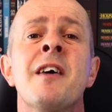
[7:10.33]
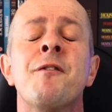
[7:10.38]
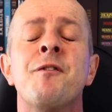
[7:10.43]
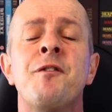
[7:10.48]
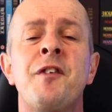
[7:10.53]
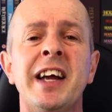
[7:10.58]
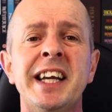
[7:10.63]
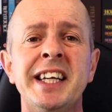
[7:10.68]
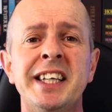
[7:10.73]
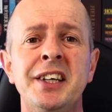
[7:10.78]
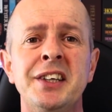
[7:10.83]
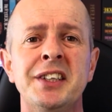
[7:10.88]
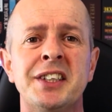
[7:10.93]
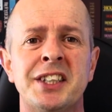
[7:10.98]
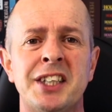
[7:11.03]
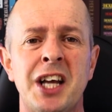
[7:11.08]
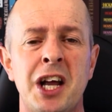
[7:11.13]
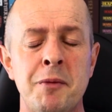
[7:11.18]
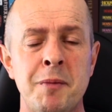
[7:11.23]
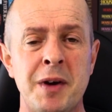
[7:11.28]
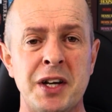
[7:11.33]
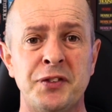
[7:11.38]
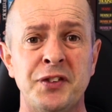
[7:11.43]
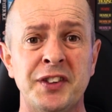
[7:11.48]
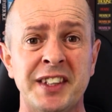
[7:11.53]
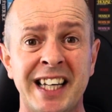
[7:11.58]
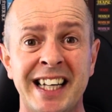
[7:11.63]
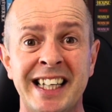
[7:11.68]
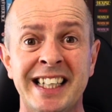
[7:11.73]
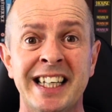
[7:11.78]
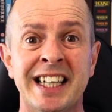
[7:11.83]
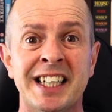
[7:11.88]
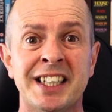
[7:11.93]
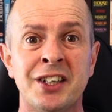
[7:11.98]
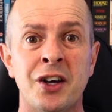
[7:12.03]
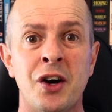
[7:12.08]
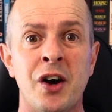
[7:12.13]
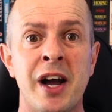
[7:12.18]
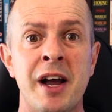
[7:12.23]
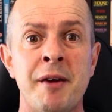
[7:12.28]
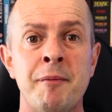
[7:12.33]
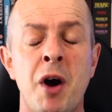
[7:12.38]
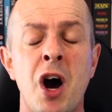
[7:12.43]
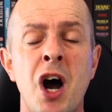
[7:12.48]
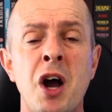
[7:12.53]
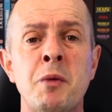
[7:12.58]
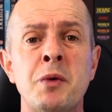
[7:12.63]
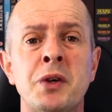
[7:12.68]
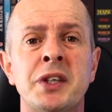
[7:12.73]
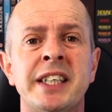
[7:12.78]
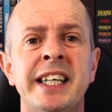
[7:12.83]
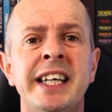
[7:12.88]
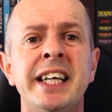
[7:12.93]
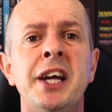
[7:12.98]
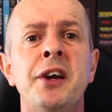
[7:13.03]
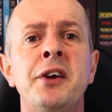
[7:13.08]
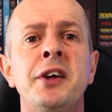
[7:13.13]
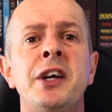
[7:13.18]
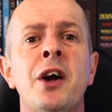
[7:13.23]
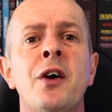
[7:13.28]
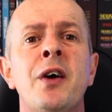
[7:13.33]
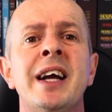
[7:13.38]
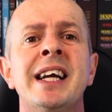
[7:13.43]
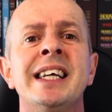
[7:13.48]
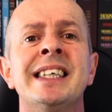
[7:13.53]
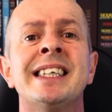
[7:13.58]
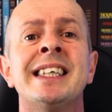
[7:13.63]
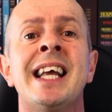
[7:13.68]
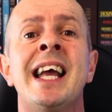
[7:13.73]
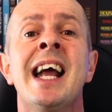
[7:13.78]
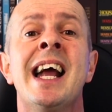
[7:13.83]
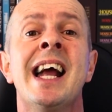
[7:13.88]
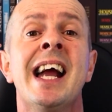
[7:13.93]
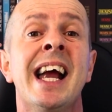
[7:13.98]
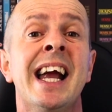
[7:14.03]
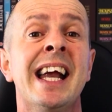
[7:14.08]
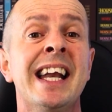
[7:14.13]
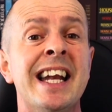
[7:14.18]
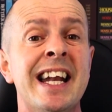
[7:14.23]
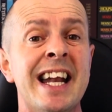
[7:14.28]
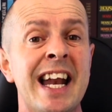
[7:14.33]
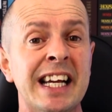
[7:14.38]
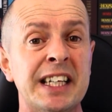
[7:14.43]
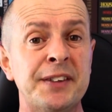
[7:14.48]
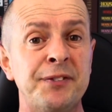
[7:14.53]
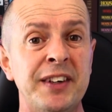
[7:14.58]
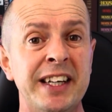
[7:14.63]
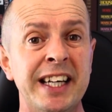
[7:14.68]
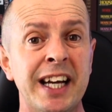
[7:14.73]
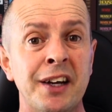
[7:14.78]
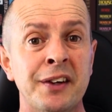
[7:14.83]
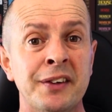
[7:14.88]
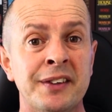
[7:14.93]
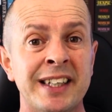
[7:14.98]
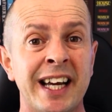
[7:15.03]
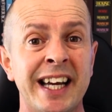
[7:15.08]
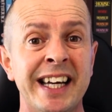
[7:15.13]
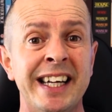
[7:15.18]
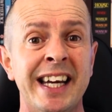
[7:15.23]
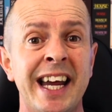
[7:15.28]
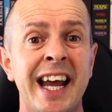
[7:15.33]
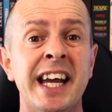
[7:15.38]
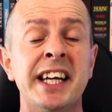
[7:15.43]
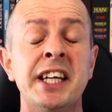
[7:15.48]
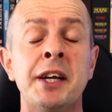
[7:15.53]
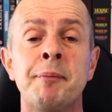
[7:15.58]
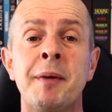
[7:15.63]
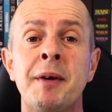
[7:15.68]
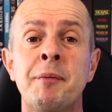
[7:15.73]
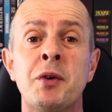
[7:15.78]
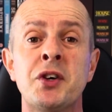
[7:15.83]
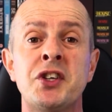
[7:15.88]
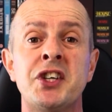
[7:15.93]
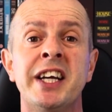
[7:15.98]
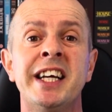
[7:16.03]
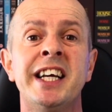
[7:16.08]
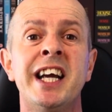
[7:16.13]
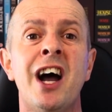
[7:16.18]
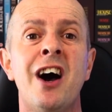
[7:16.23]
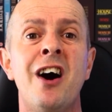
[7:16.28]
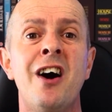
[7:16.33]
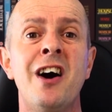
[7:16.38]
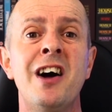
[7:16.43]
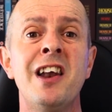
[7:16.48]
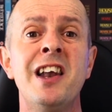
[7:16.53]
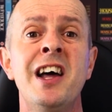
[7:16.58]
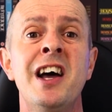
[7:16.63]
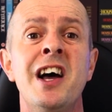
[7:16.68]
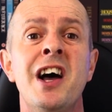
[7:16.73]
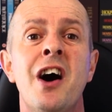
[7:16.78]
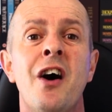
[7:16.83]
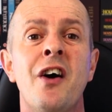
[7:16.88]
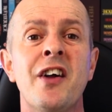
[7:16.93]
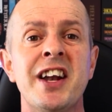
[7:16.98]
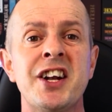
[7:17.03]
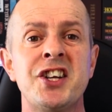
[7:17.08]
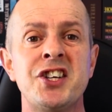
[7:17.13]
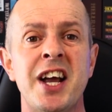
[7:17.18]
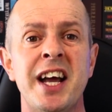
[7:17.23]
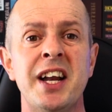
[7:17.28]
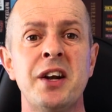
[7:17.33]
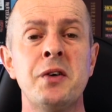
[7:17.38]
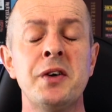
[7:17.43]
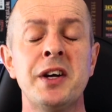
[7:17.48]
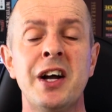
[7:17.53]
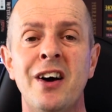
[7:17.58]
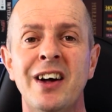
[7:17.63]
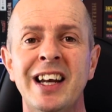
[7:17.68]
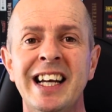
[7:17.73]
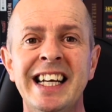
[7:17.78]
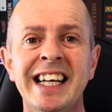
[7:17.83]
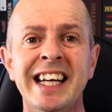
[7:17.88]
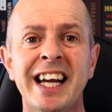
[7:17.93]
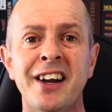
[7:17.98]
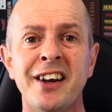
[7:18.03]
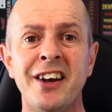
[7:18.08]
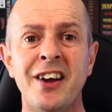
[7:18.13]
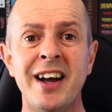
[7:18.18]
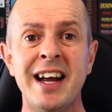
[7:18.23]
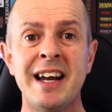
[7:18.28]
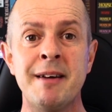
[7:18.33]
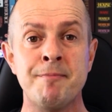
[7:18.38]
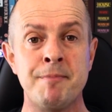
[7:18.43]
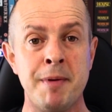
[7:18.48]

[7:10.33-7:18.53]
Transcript: Thank you so much for taking the time. I will see you guys in the next video. Take care. You've been watching Carl on the channel Carlinio 9